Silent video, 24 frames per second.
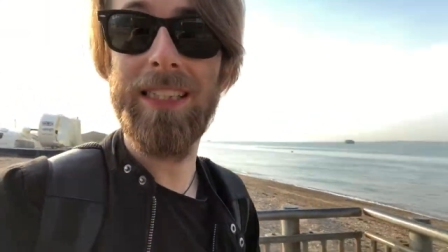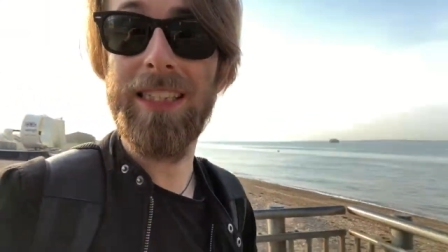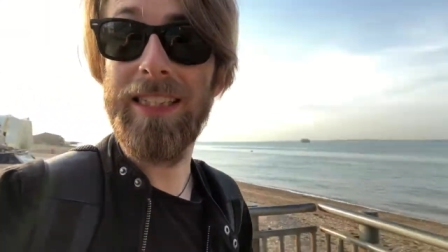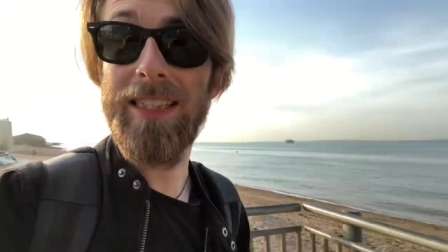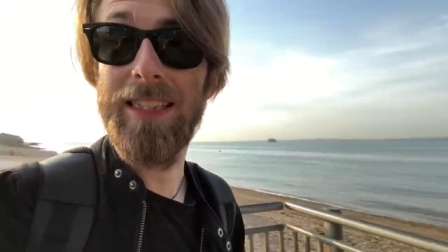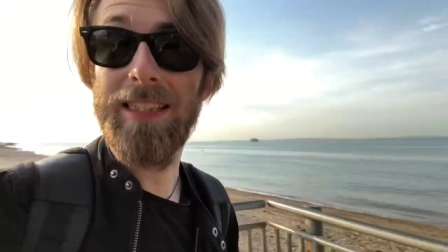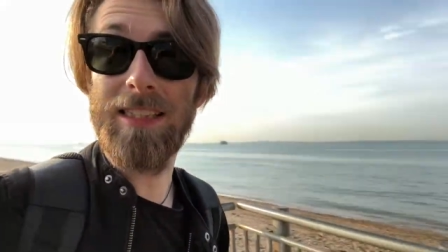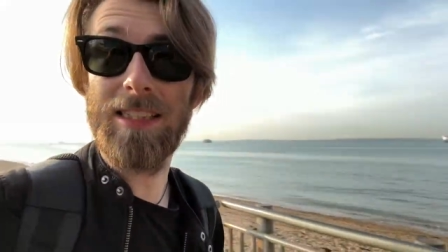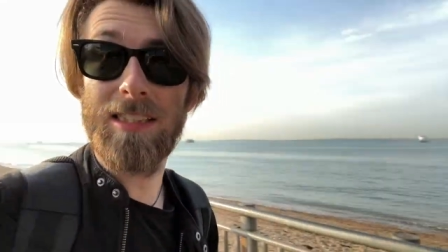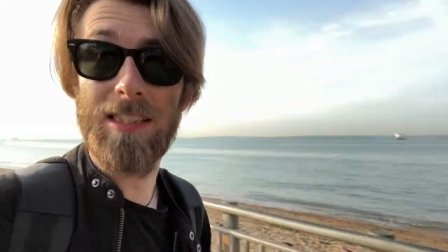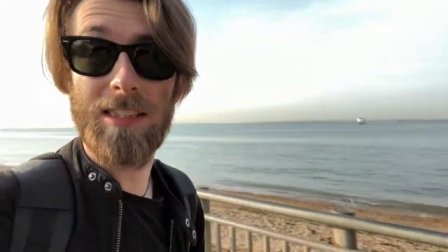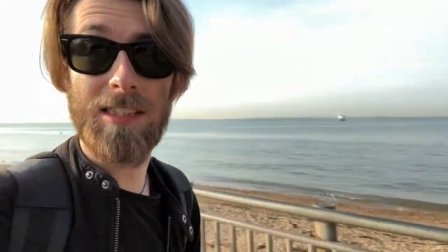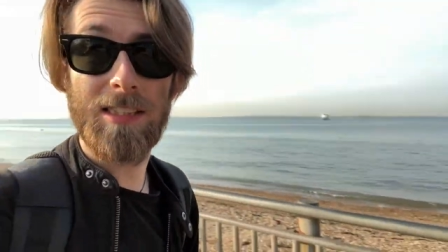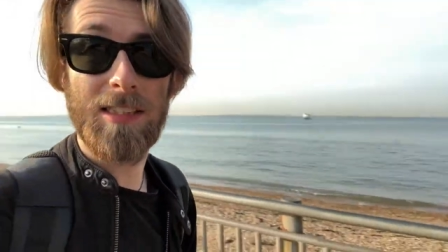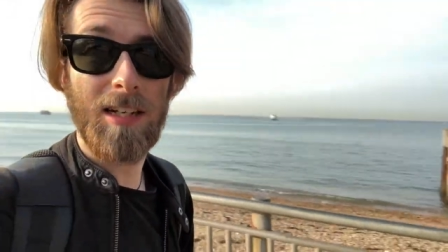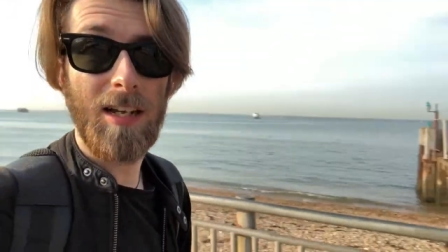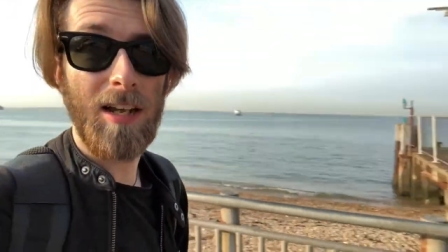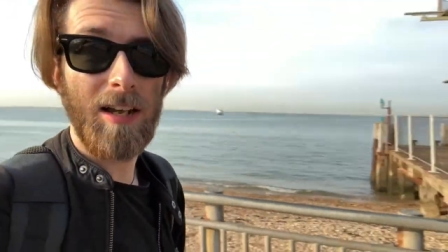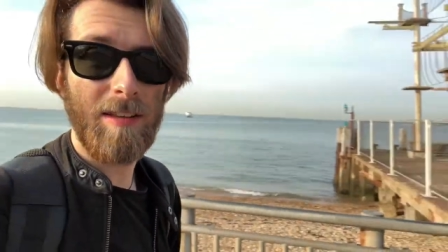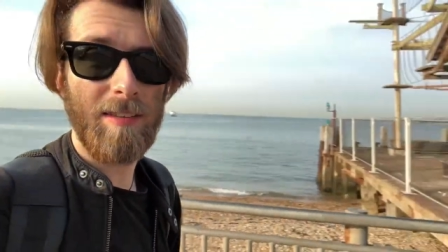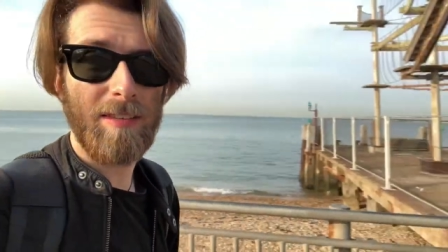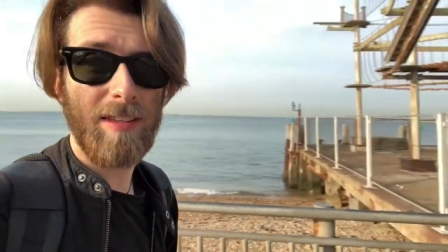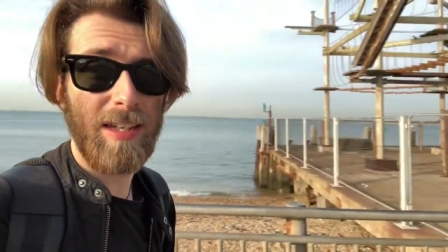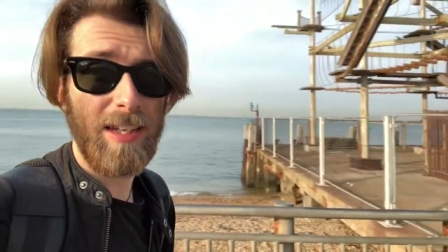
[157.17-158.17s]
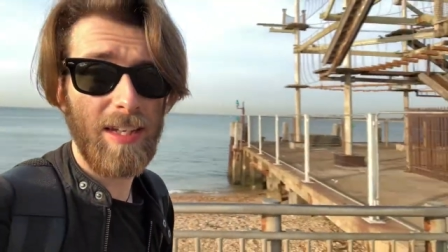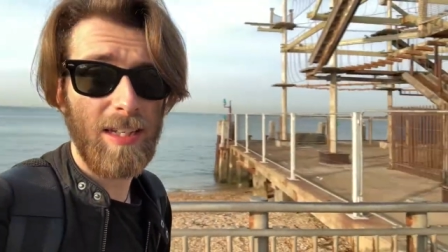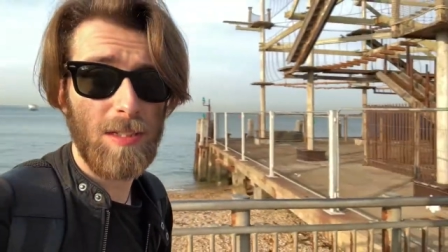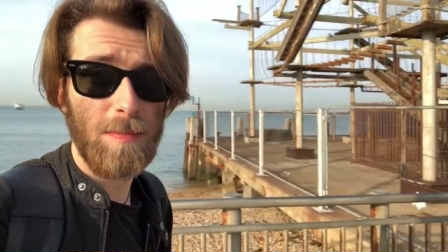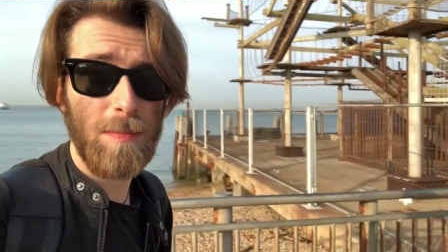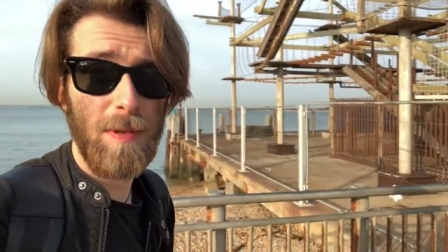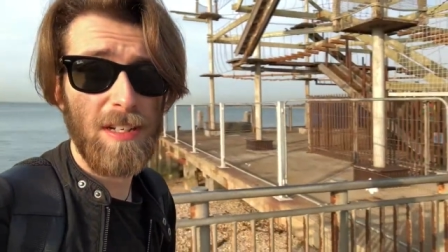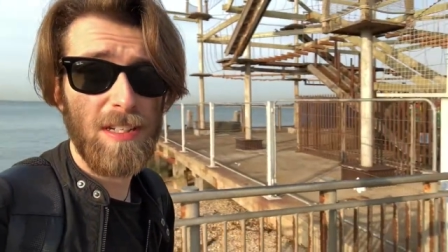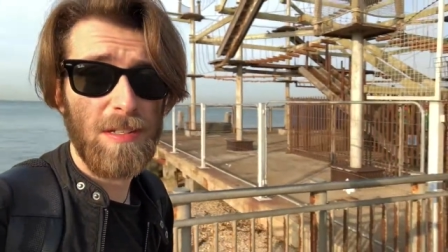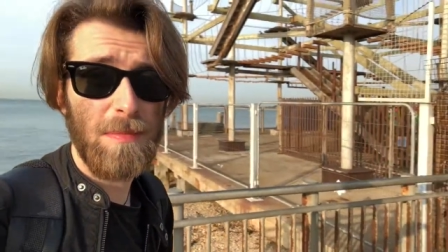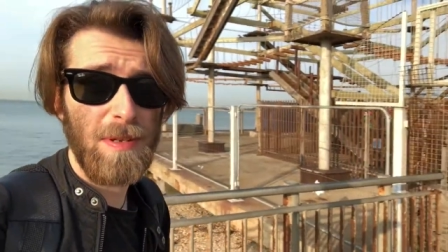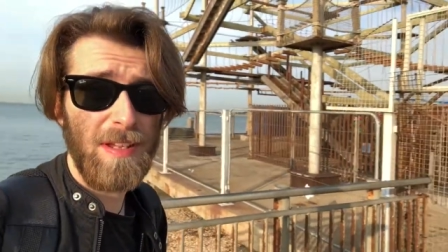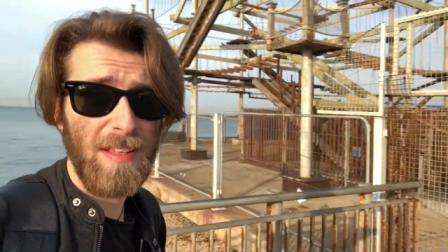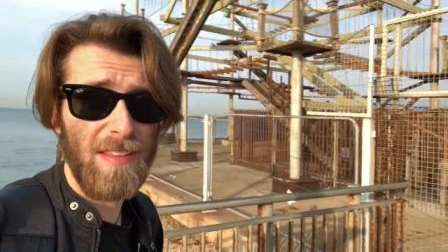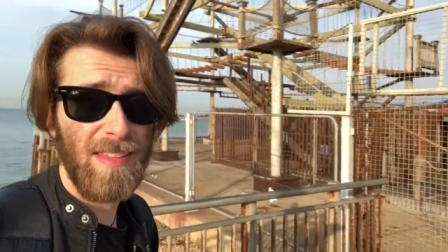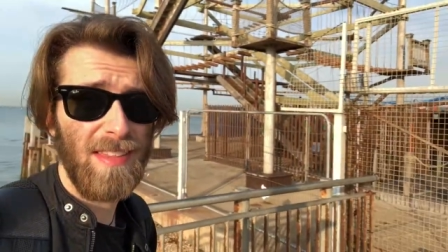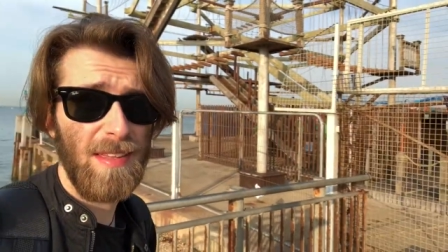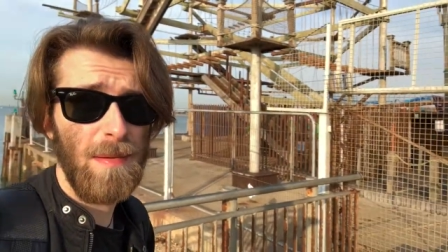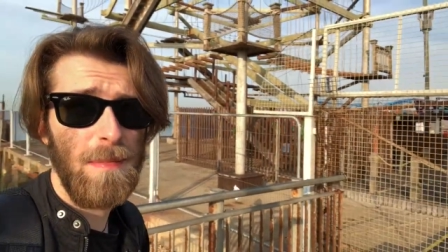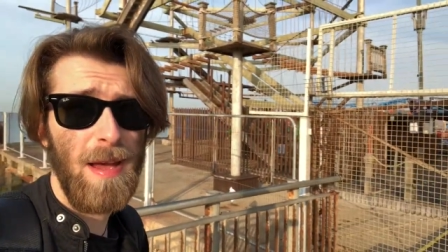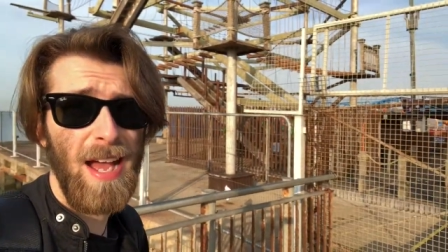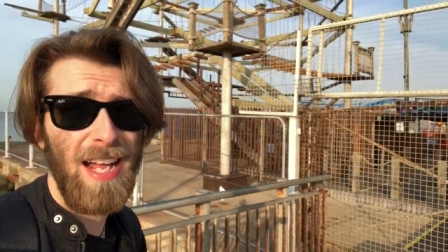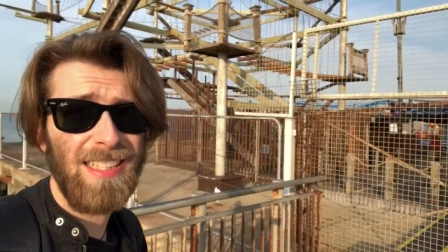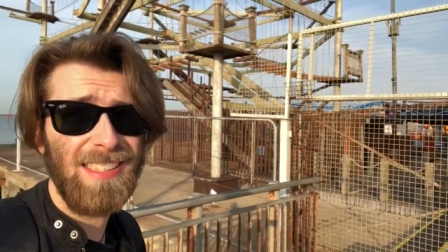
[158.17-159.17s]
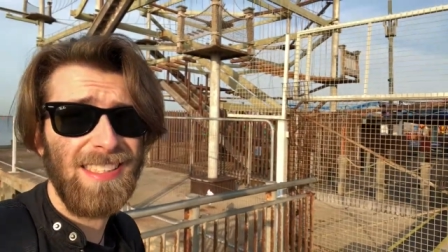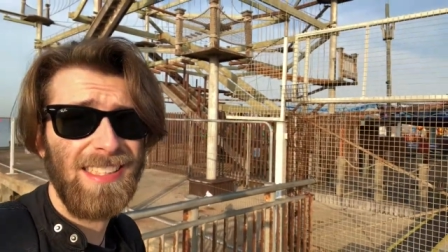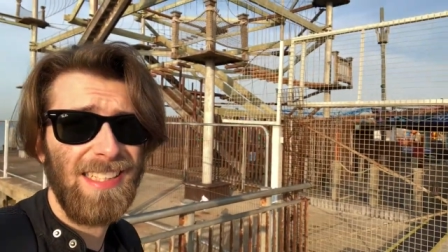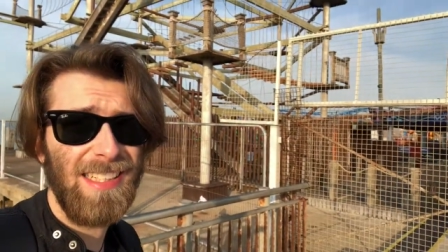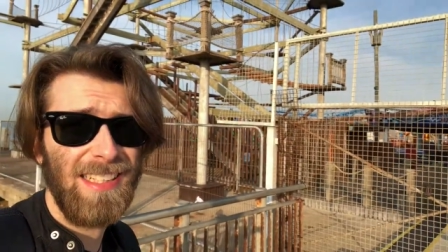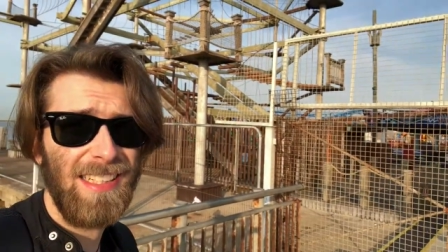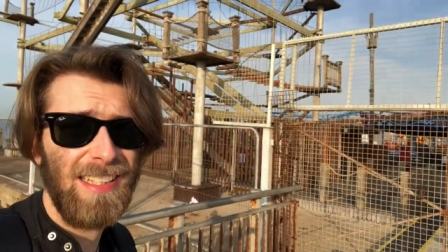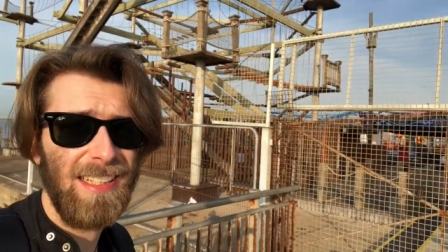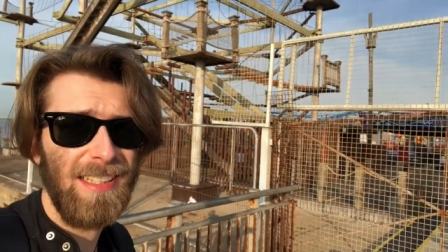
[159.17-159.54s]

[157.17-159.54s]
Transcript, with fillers: is. I think it's meant to be thematic.